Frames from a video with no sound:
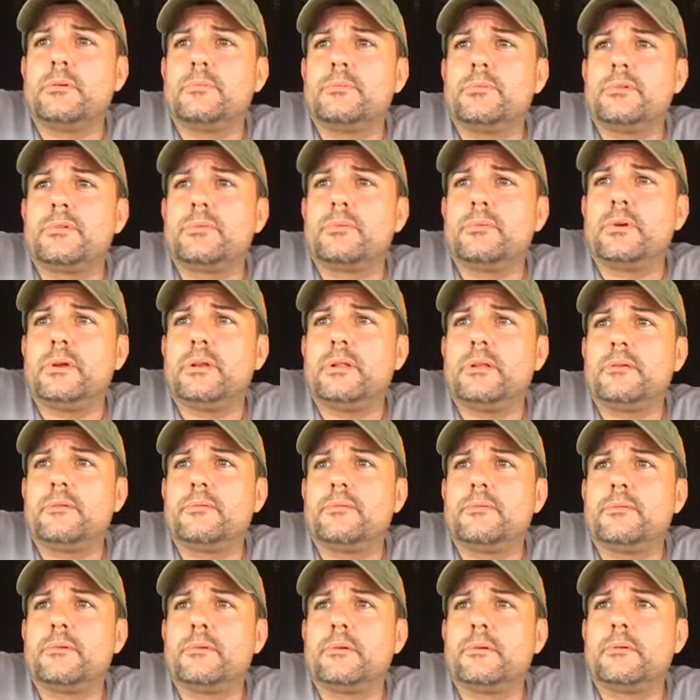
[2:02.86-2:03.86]
I'm just waiting
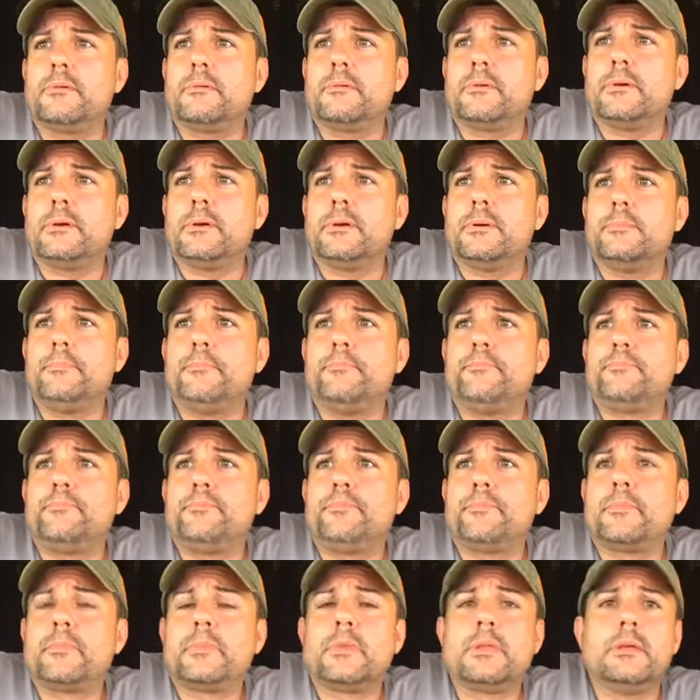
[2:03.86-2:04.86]
for
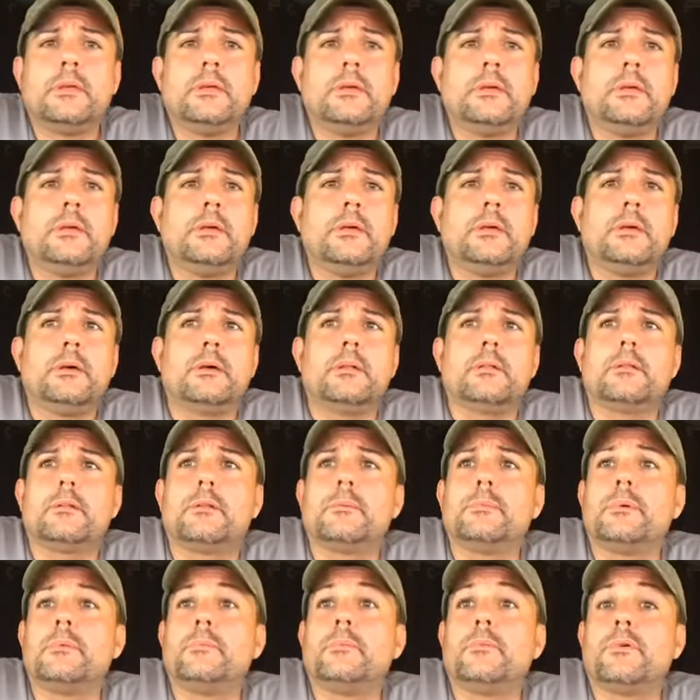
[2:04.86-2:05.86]
a
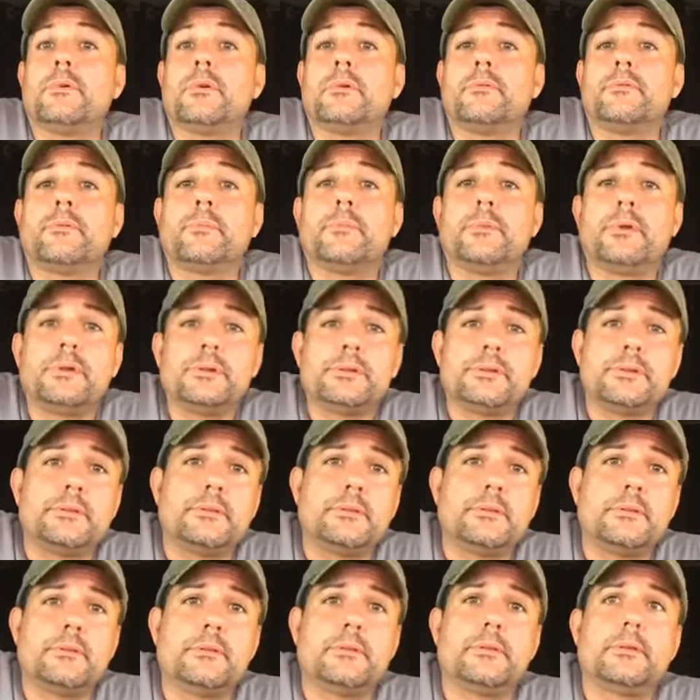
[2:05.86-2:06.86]
little bit more
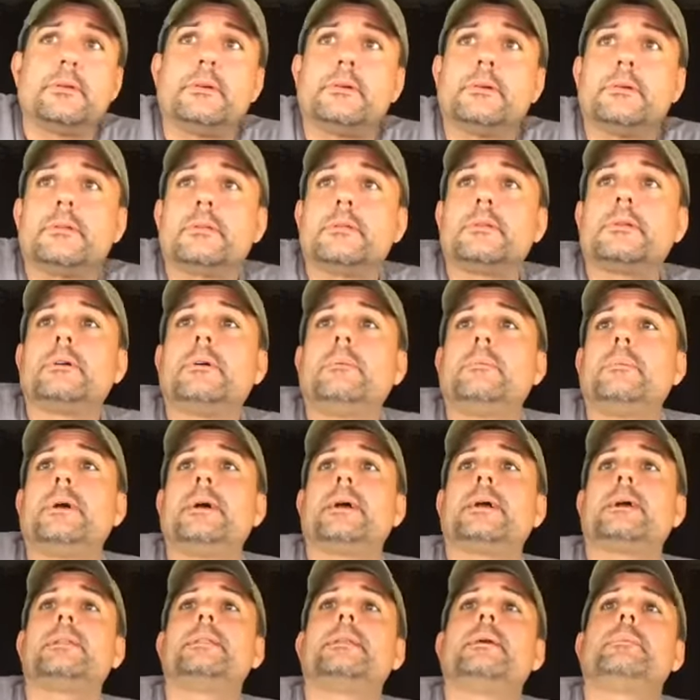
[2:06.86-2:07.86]
information to come
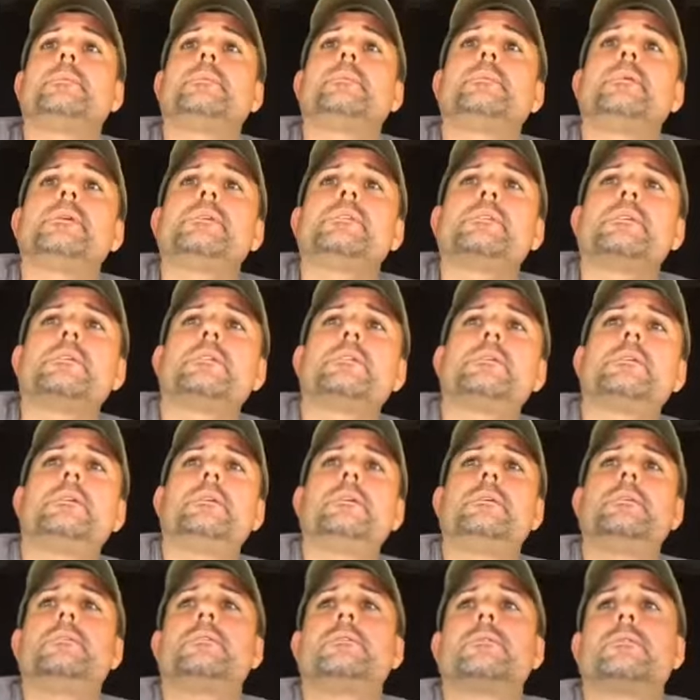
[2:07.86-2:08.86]
back on that. But
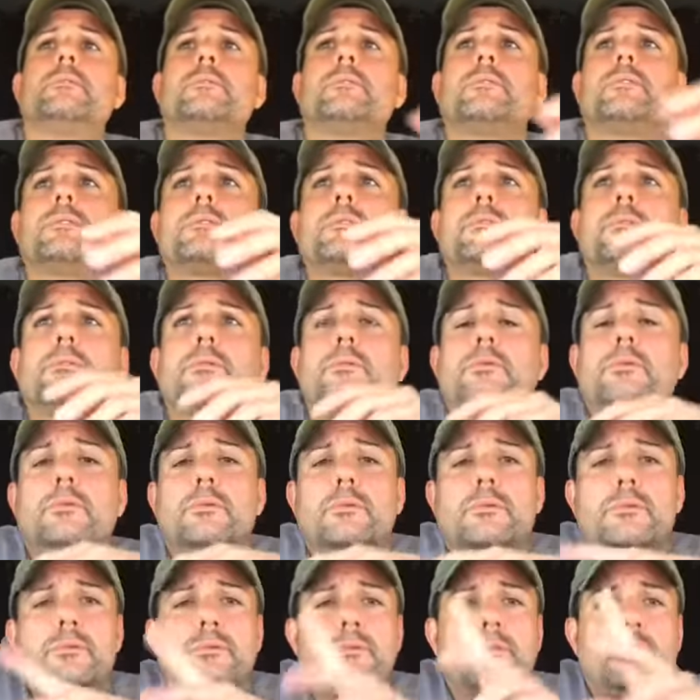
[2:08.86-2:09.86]
basically, there's
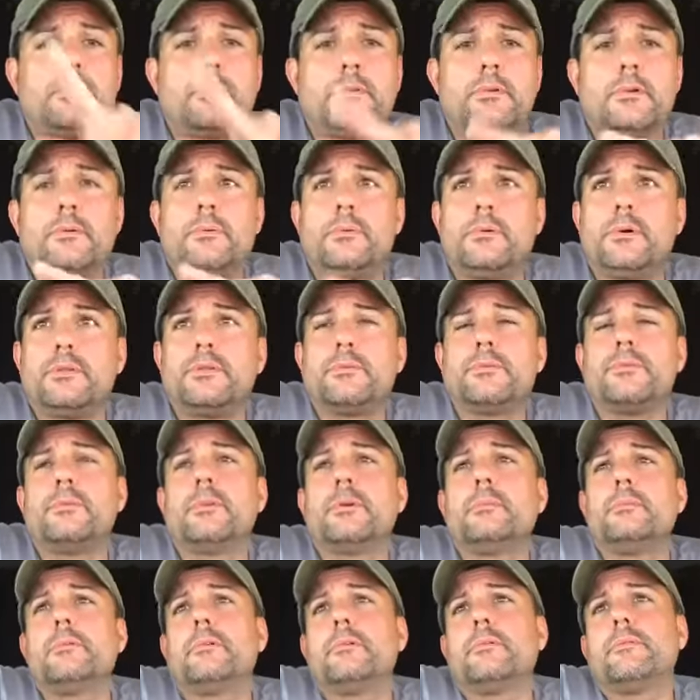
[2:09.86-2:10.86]
courses 001 through
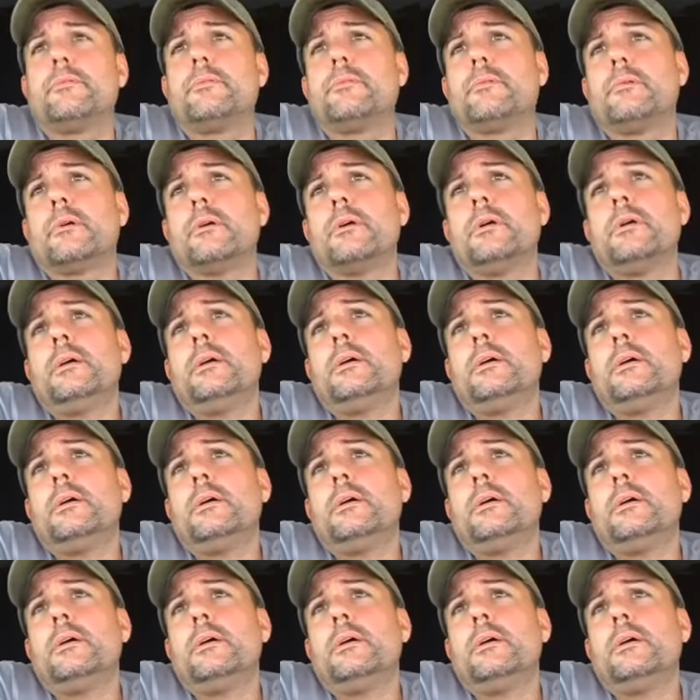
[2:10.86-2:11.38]
004.